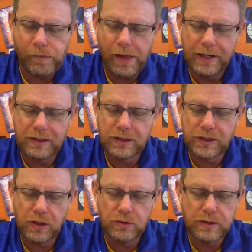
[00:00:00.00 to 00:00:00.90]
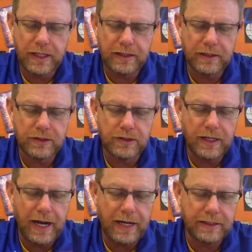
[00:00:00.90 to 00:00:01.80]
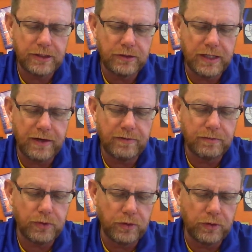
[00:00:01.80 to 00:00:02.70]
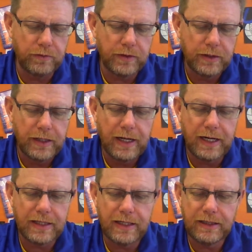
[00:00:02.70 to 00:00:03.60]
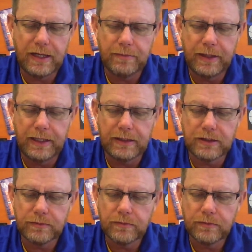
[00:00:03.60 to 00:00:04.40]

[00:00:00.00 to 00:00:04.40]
It just shows that the attitudes have improved, and I think that means